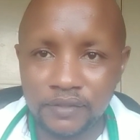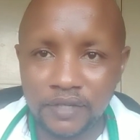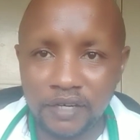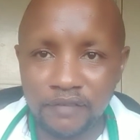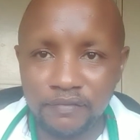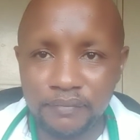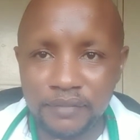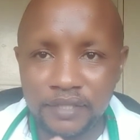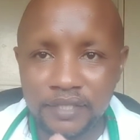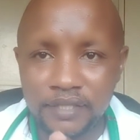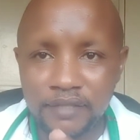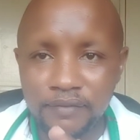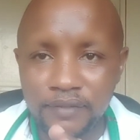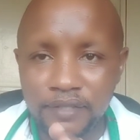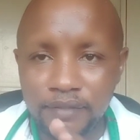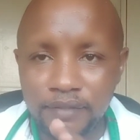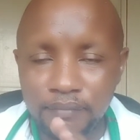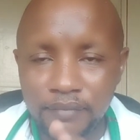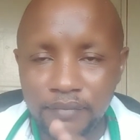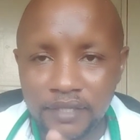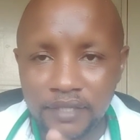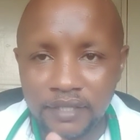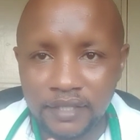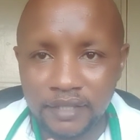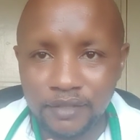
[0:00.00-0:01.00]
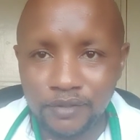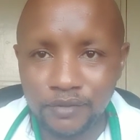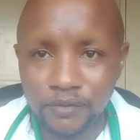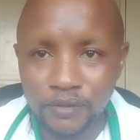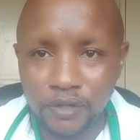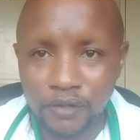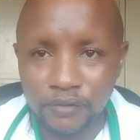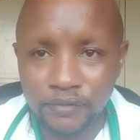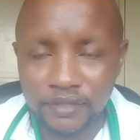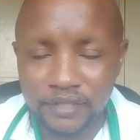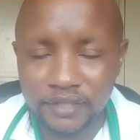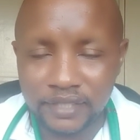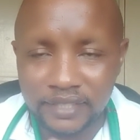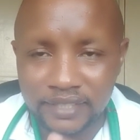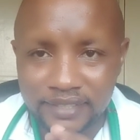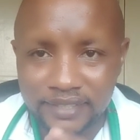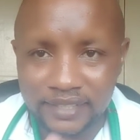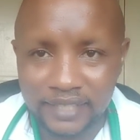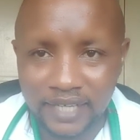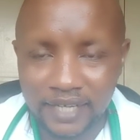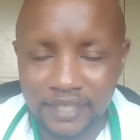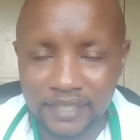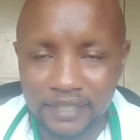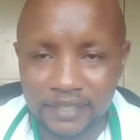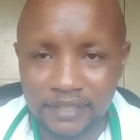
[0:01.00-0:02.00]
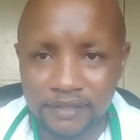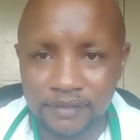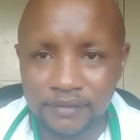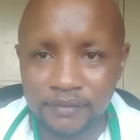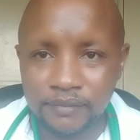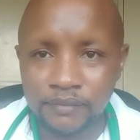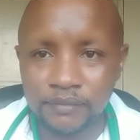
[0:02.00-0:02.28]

have been with me throughout this journey.